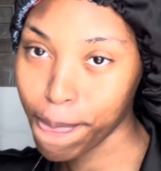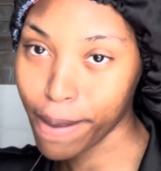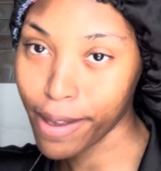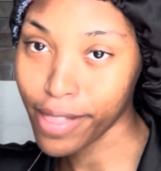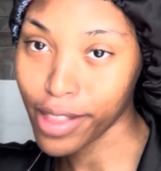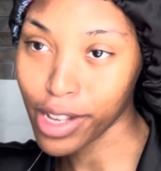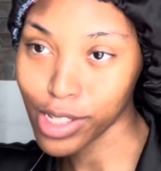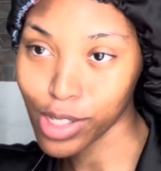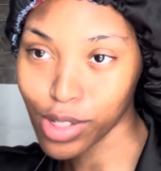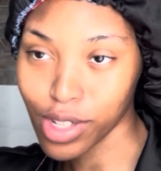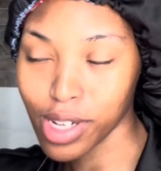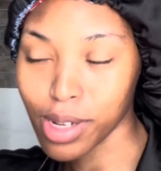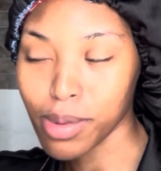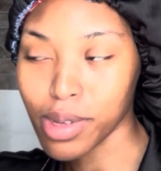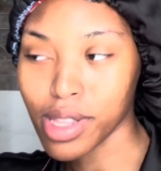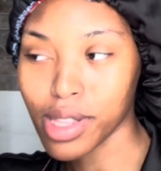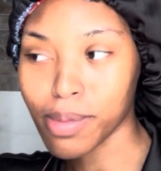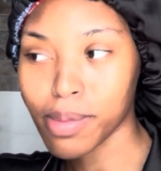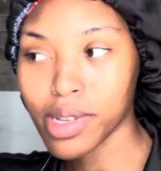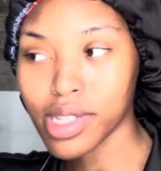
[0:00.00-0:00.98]
And that's going to
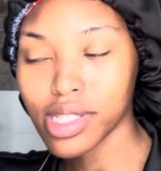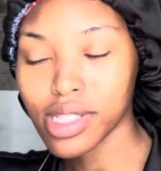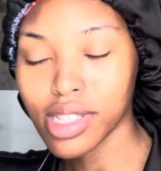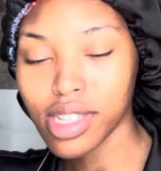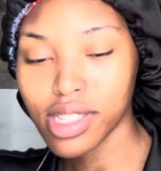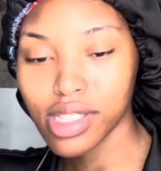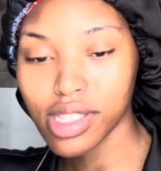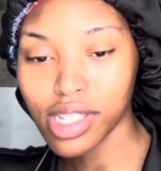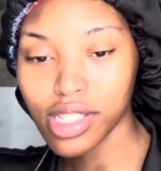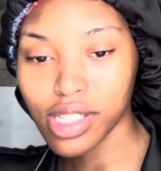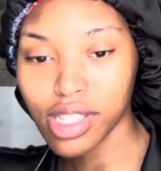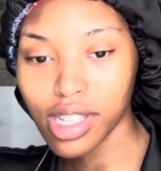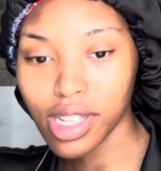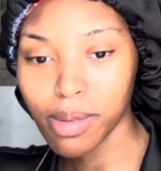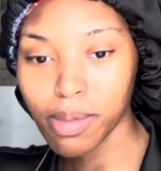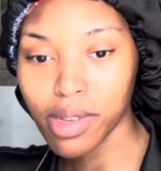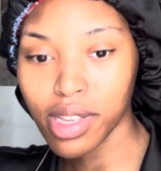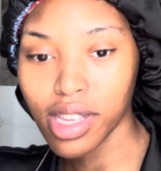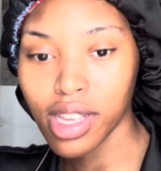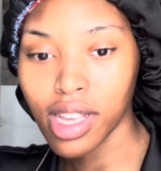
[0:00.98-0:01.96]
be the business. That's going
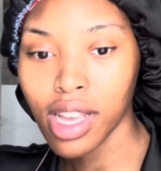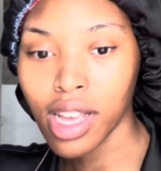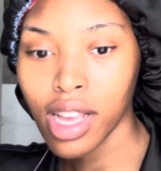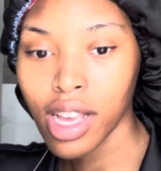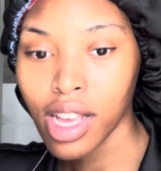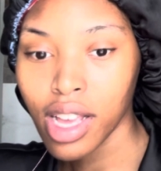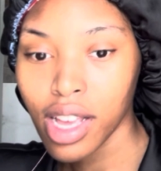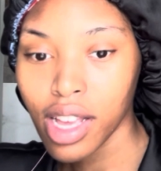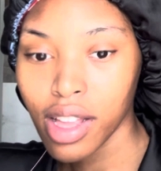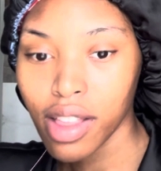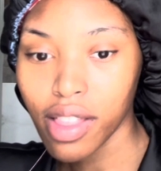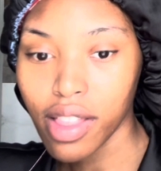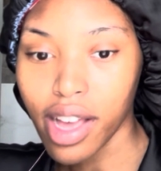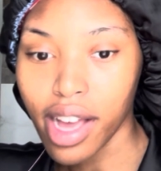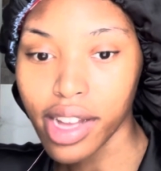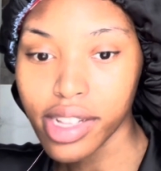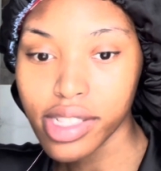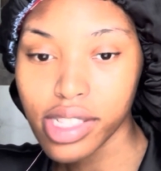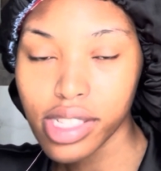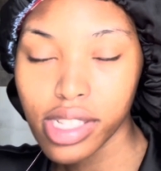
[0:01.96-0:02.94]
to be
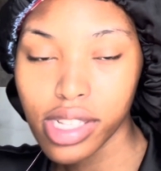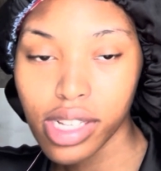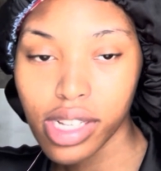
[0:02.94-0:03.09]
that.